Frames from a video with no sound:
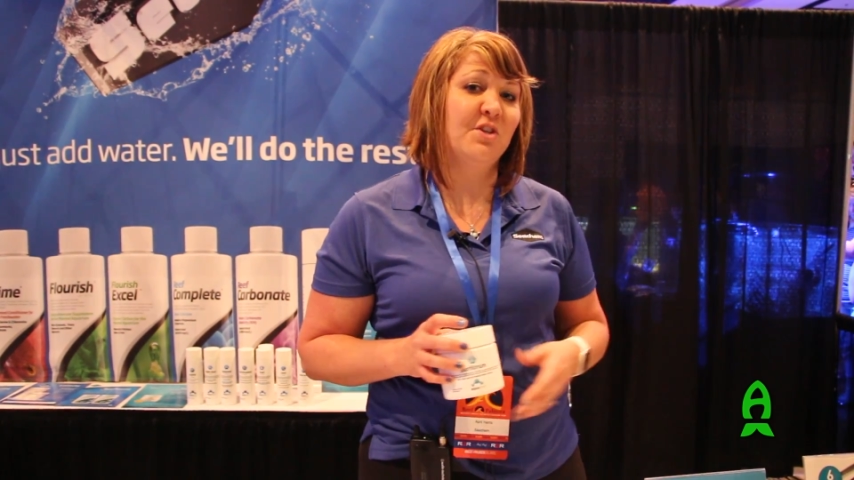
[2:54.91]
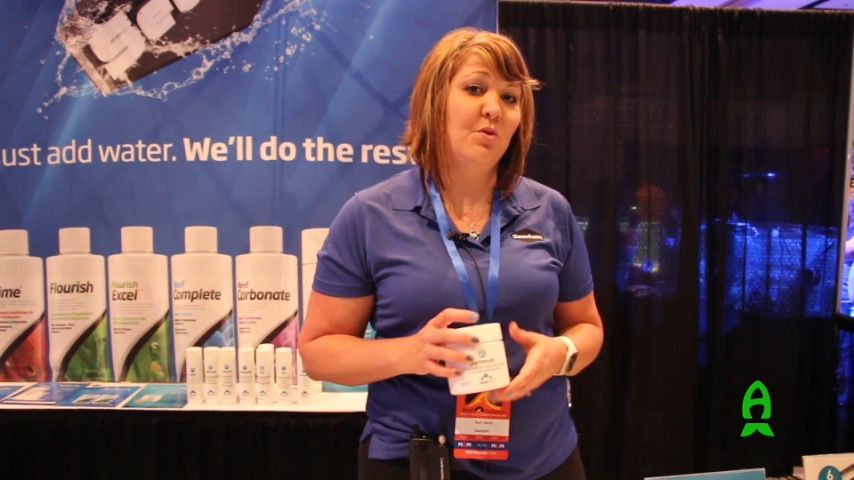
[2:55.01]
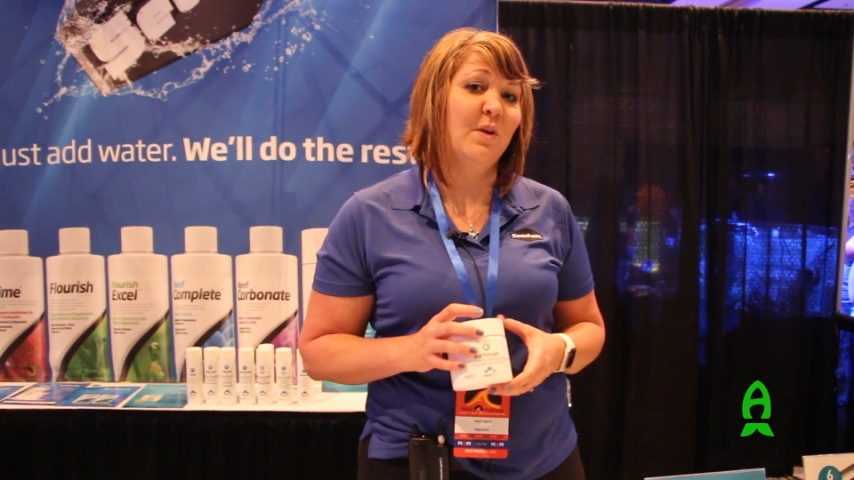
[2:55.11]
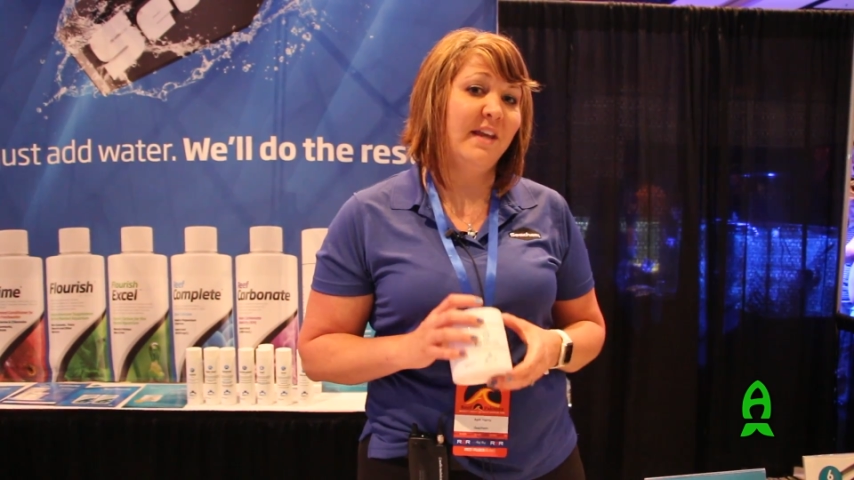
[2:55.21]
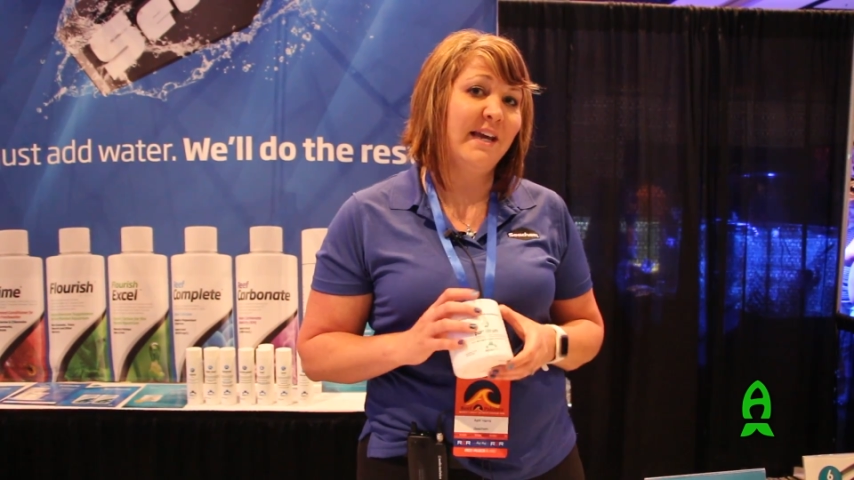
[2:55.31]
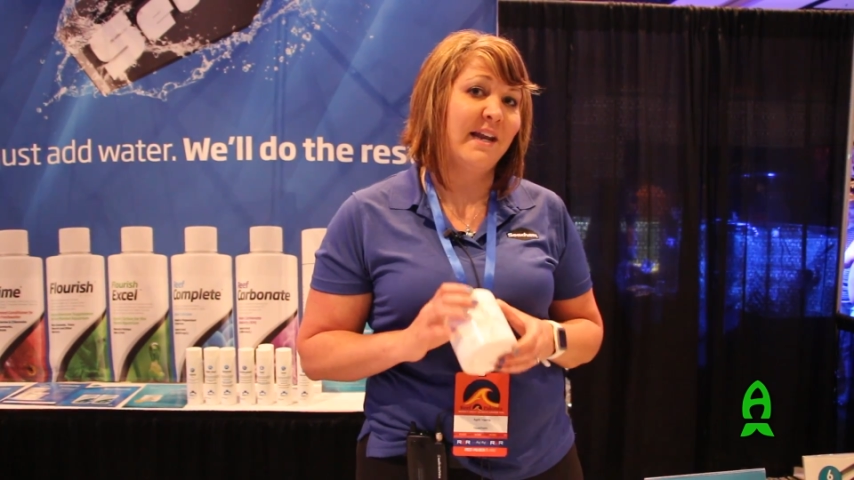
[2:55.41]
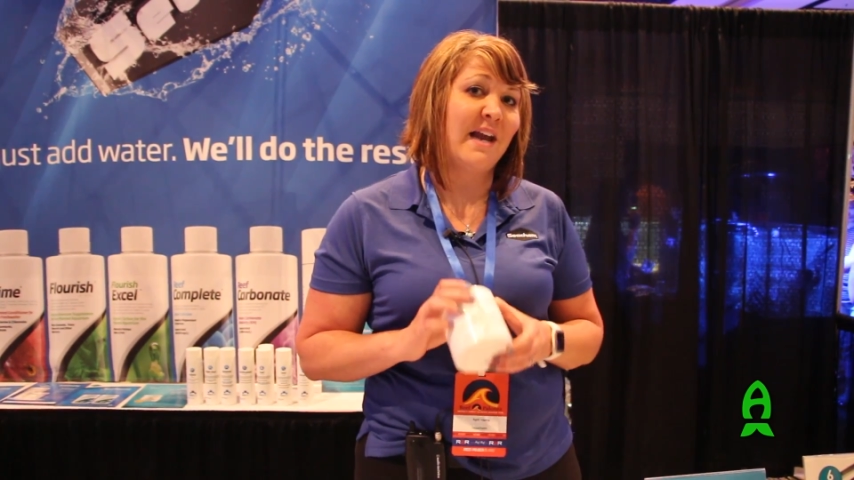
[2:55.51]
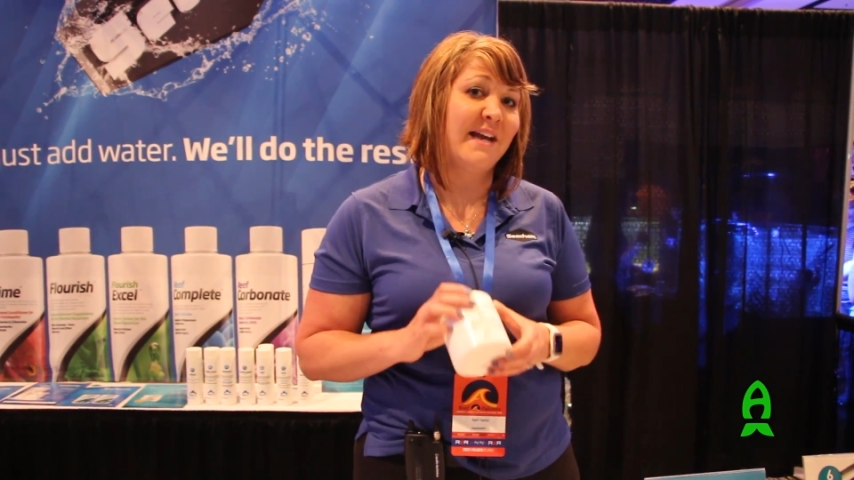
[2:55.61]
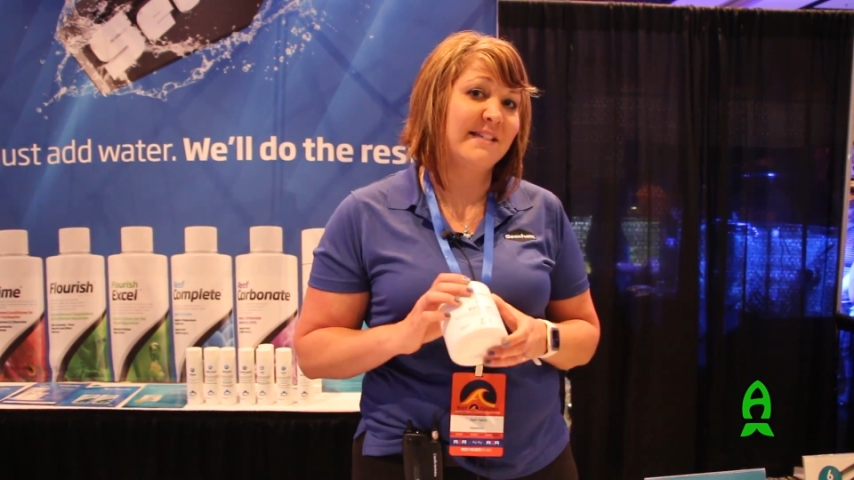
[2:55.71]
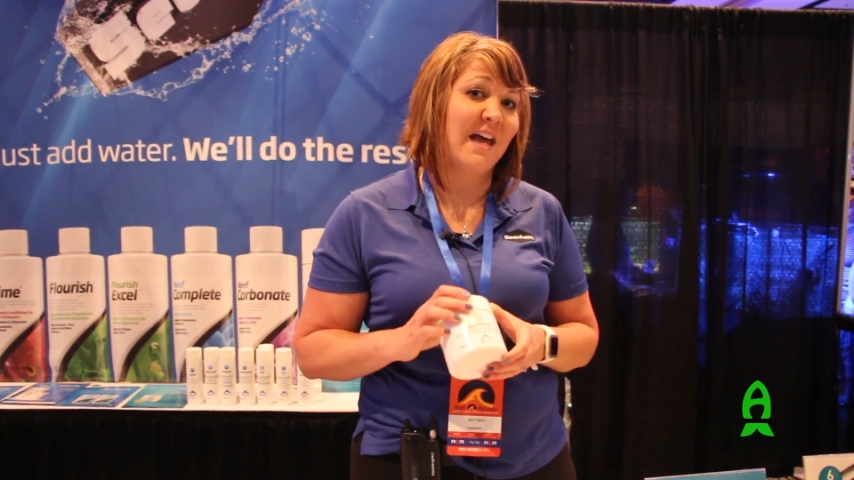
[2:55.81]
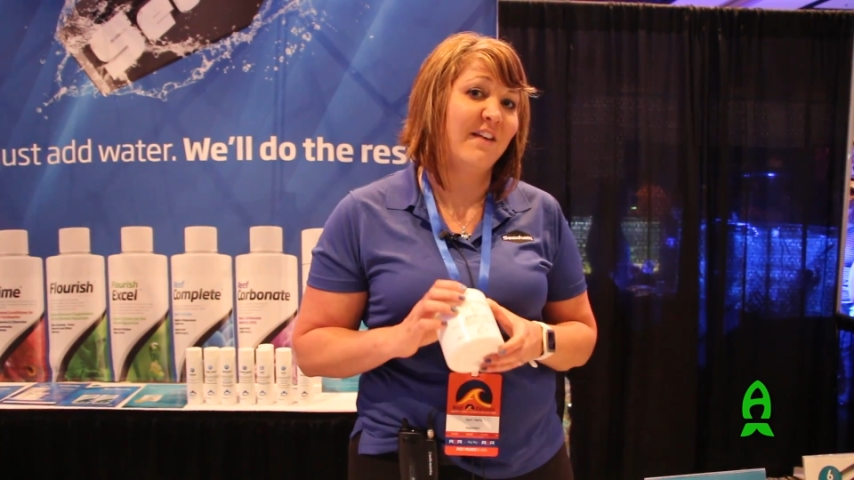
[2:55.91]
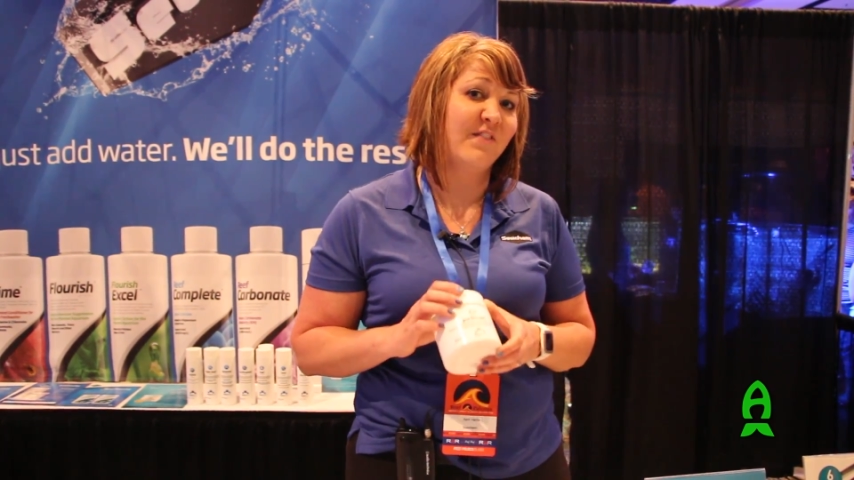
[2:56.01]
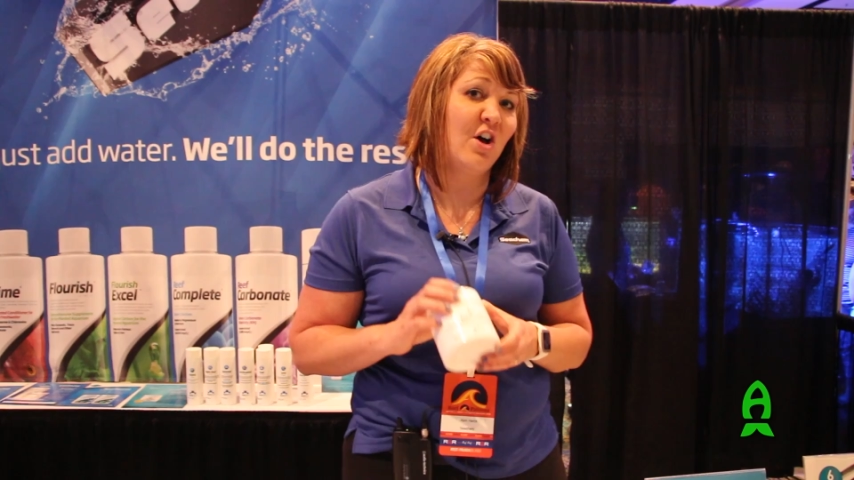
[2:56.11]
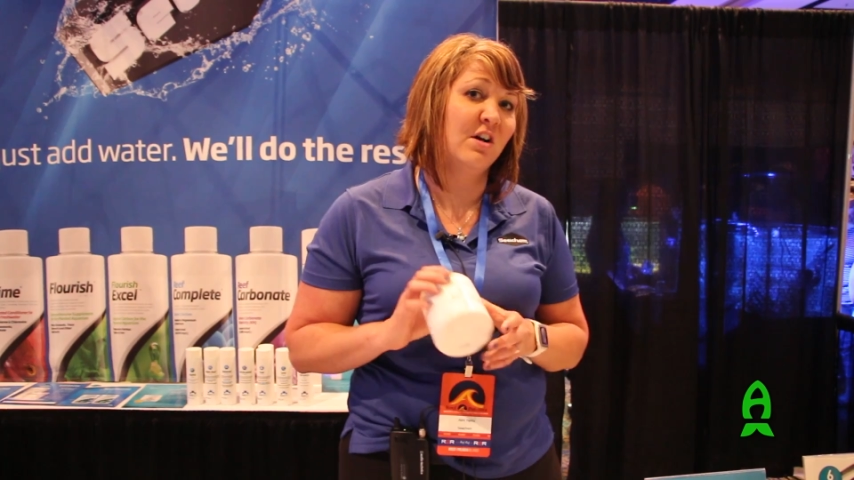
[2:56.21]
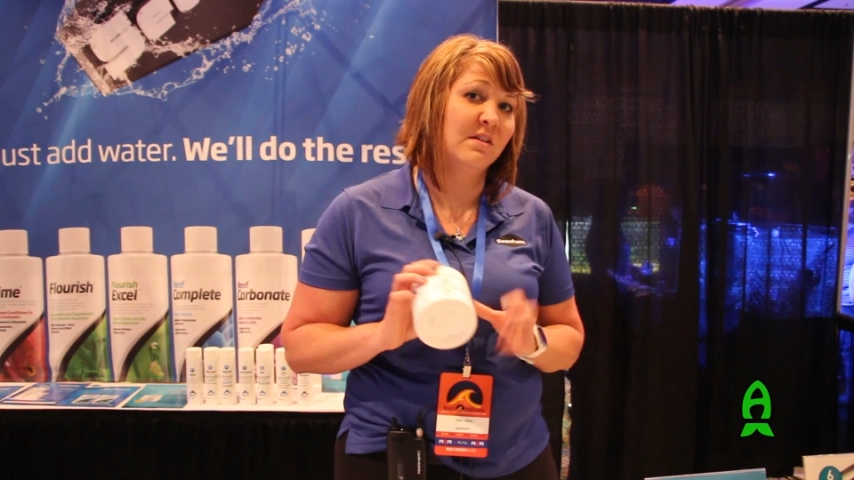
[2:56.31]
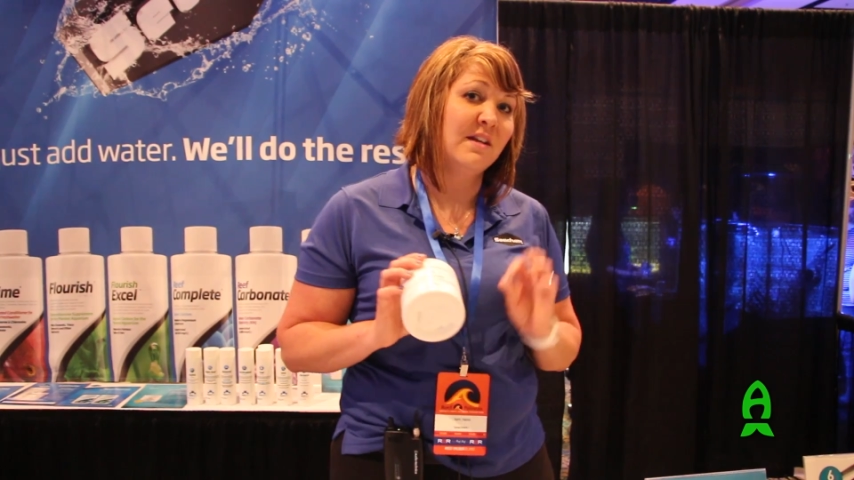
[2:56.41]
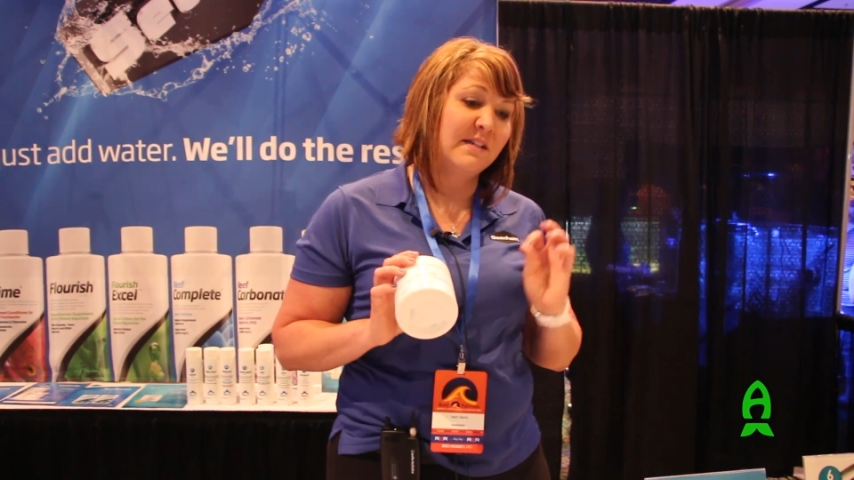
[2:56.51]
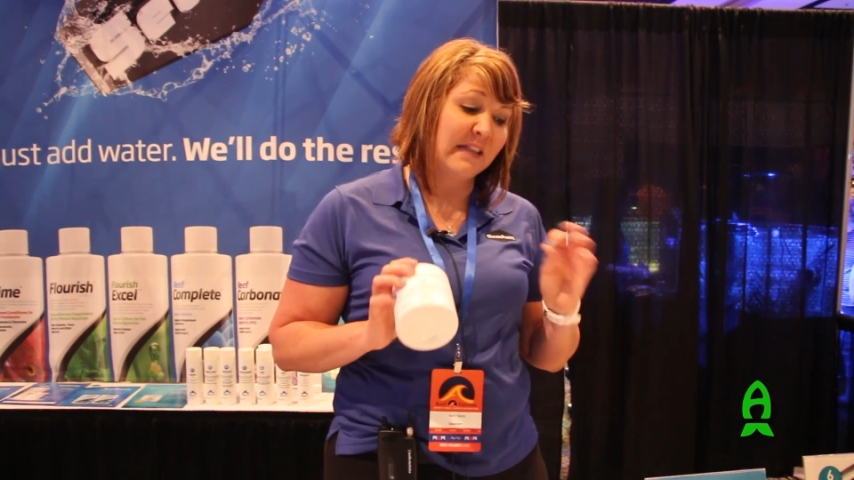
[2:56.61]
So you really get a nice lifelong